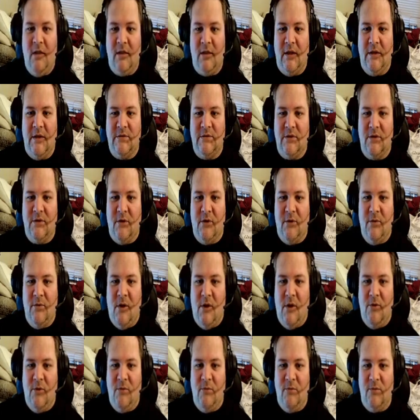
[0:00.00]
Let's go
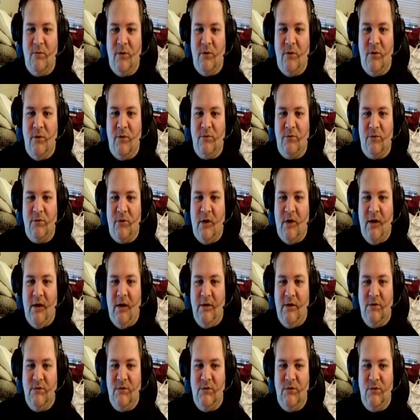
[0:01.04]
over
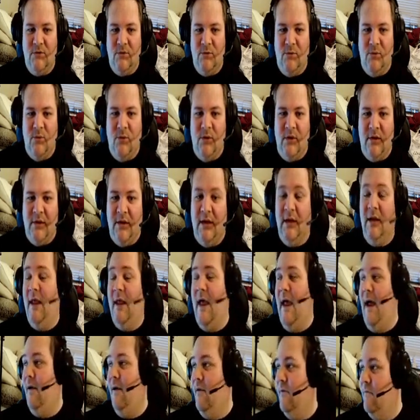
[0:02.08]
trying to get
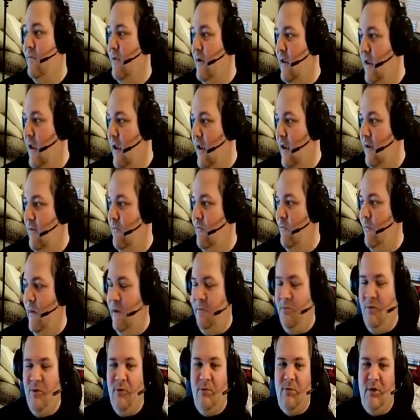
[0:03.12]
out of the cave.
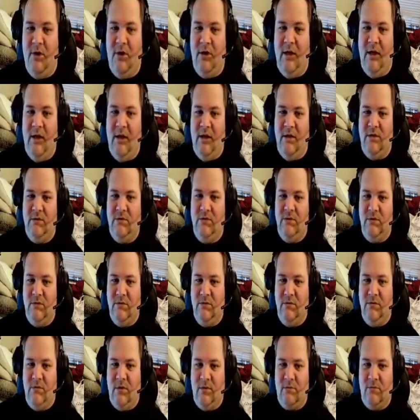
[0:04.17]
Maybe you want to head to
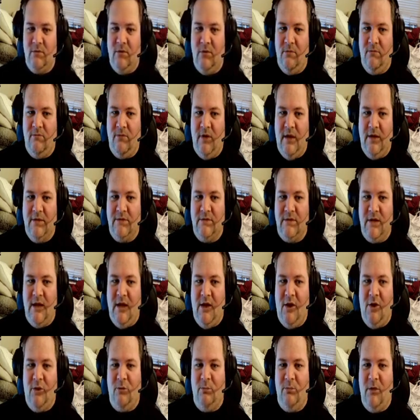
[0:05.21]
the Throne Fast
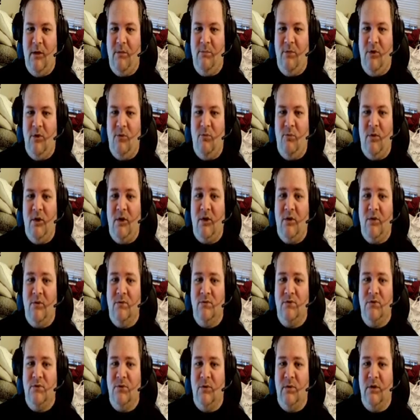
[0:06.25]
Town. Maybe you want to go
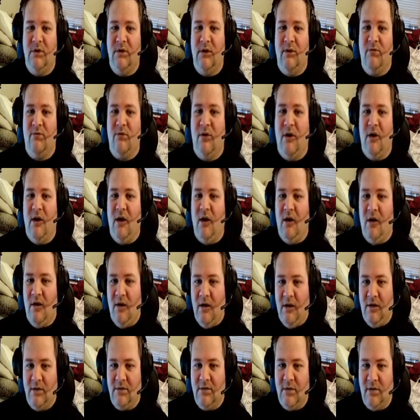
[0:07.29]
to a different
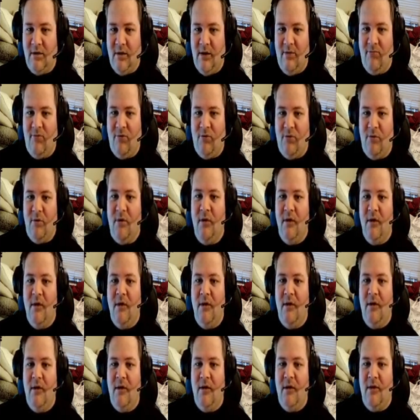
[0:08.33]
area to level
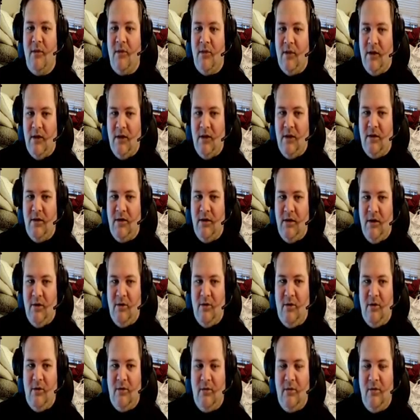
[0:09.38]
than in
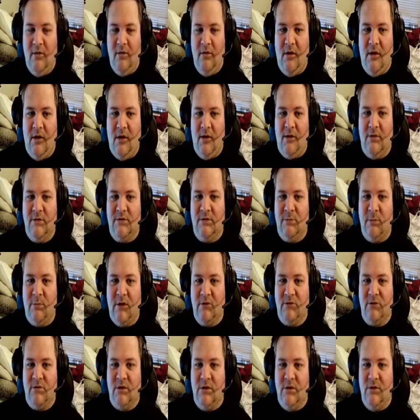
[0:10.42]
here,
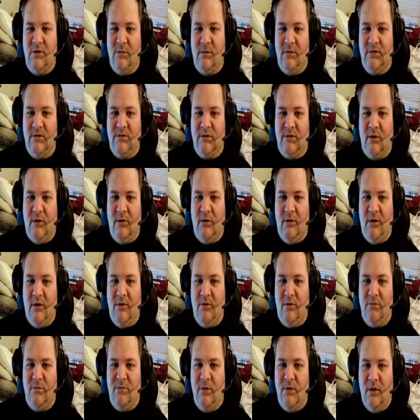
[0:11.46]
especially doing
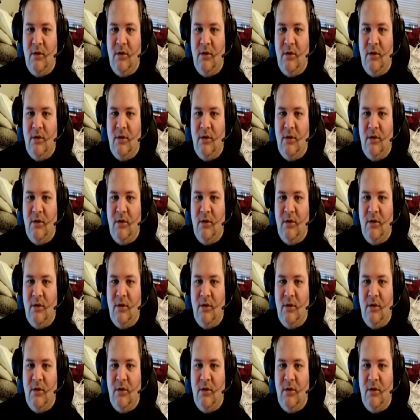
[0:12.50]
solo.